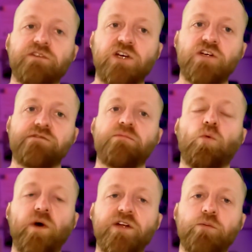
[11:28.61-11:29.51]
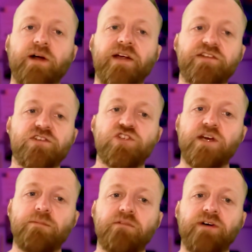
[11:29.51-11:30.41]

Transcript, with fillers: customer when you're planning to ship and